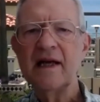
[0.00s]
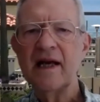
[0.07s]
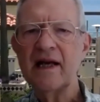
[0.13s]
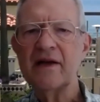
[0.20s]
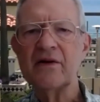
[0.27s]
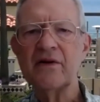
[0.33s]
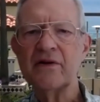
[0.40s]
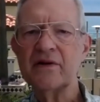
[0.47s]

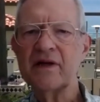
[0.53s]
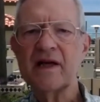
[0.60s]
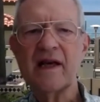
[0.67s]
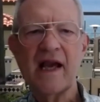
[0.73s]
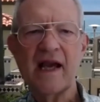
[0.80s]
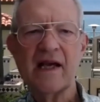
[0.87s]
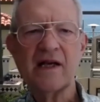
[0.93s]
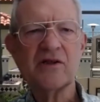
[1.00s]
and earned a
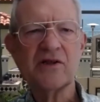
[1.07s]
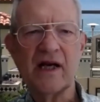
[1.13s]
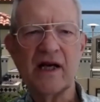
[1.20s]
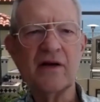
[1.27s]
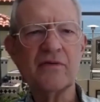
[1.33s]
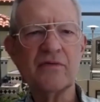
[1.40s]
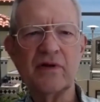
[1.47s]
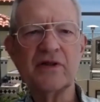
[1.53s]

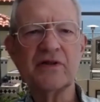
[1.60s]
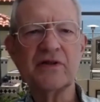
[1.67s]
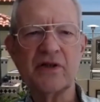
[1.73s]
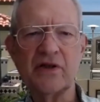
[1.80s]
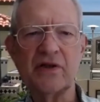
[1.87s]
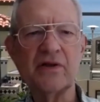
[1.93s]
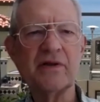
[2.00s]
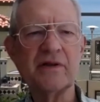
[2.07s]
cash-out
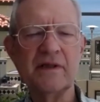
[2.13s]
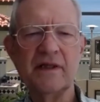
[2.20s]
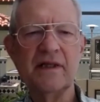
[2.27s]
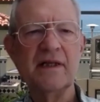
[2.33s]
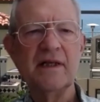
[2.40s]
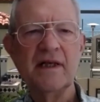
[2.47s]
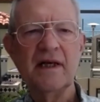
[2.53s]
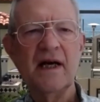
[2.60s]
return
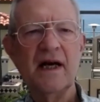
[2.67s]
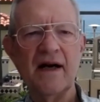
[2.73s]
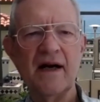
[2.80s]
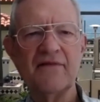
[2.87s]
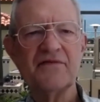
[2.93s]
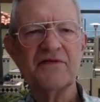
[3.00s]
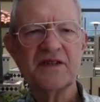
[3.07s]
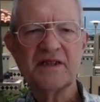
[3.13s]

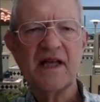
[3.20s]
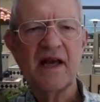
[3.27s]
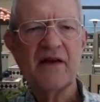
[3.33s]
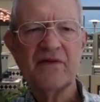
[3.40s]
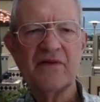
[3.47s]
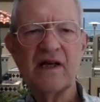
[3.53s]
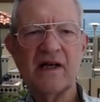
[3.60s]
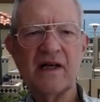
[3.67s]
of
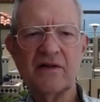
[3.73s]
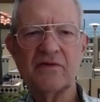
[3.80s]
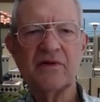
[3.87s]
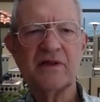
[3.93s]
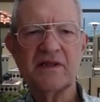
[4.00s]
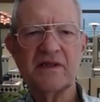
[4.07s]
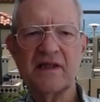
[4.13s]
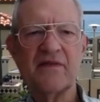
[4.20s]

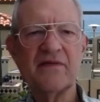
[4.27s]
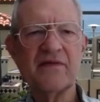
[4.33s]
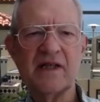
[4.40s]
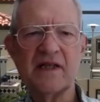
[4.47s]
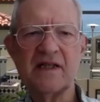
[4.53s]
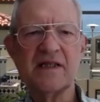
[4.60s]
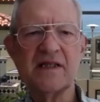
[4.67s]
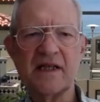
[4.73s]

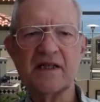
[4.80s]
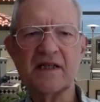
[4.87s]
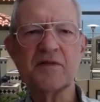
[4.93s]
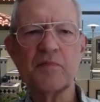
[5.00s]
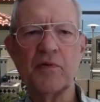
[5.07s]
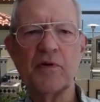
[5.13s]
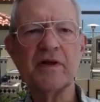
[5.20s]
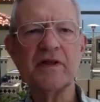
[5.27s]

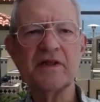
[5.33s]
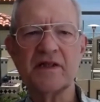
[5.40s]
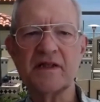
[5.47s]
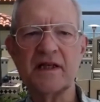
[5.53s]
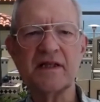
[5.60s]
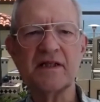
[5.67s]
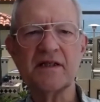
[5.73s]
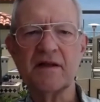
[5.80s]

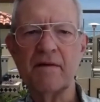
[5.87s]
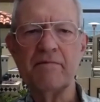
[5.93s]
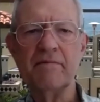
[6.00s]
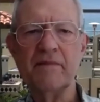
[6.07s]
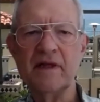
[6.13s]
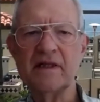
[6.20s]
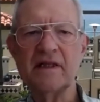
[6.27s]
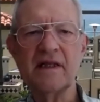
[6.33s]
$776.6
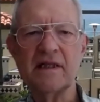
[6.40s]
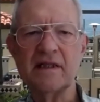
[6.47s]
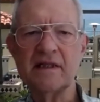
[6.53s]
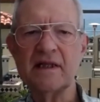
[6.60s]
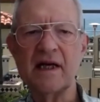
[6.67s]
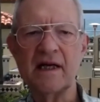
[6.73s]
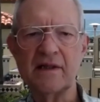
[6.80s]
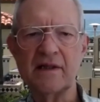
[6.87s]

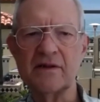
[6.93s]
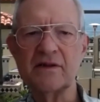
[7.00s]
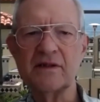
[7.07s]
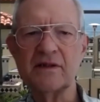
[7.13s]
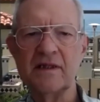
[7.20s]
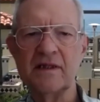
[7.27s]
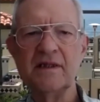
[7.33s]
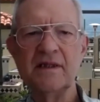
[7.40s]
million,
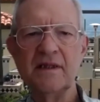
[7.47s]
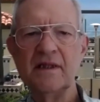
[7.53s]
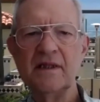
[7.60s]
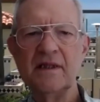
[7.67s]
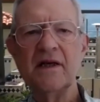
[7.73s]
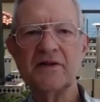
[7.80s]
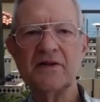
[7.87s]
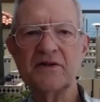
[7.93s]

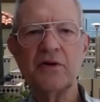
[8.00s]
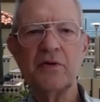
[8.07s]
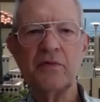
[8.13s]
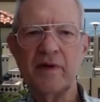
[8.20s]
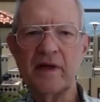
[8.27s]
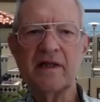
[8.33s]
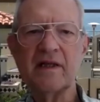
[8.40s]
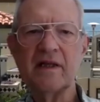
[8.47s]

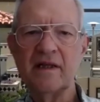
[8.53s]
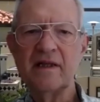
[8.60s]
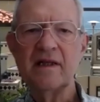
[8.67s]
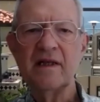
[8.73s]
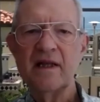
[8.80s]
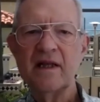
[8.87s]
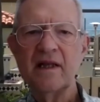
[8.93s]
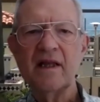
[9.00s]
assuming
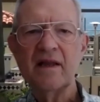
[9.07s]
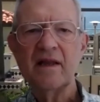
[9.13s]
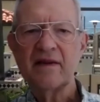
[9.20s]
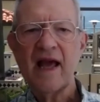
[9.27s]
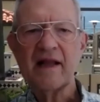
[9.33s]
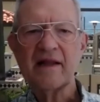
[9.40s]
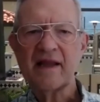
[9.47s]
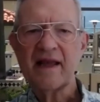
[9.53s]

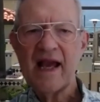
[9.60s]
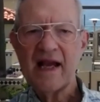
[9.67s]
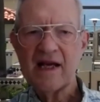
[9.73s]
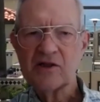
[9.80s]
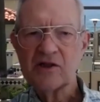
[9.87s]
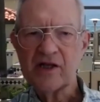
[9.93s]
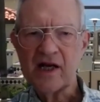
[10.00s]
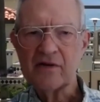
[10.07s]
that
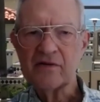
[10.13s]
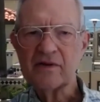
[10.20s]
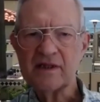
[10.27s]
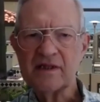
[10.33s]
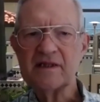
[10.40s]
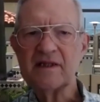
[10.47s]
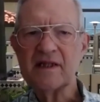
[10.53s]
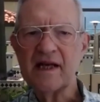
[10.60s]
cash-out
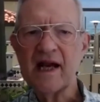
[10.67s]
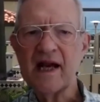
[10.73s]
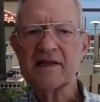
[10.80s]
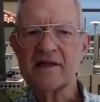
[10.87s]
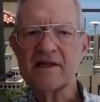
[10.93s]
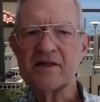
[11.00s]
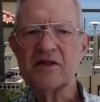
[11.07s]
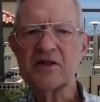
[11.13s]
is the
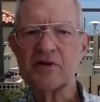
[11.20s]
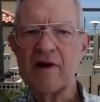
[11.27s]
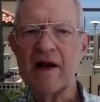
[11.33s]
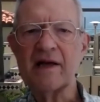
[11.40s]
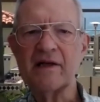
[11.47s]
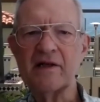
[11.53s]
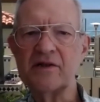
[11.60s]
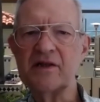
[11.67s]
exit
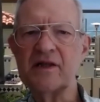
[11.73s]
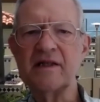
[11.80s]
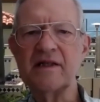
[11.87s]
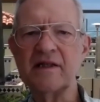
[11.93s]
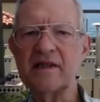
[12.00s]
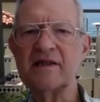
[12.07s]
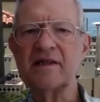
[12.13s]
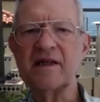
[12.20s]
strategy
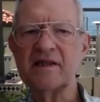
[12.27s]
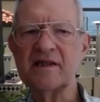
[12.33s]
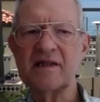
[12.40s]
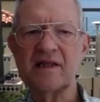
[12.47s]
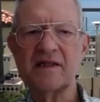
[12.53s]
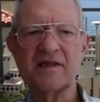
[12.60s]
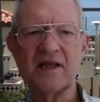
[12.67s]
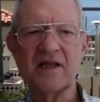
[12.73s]
that this
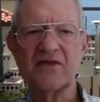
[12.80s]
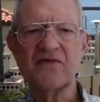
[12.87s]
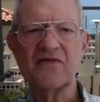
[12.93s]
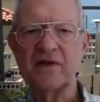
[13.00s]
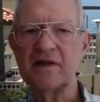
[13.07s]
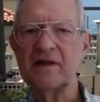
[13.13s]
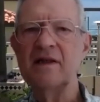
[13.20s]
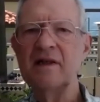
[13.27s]

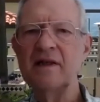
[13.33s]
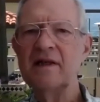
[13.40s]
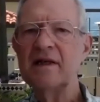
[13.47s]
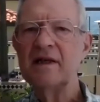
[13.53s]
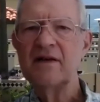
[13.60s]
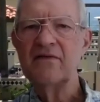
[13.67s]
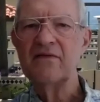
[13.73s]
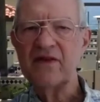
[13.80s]
successful
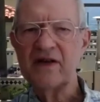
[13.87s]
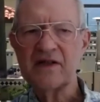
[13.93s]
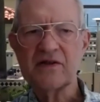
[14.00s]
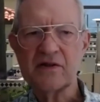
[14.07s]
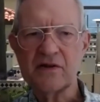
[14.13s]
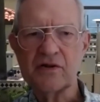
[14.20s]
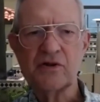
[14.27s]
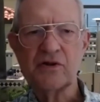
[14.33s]

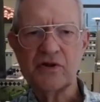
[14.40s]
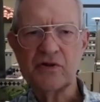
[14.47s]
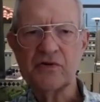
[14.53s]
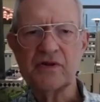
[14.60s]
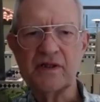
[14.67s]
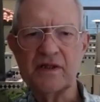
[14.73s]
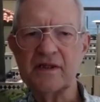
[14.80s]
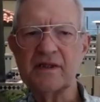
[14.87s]
investor
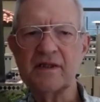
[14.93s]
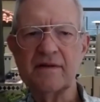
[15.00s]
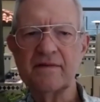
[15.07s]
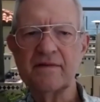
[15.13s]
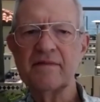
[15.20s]
chooses.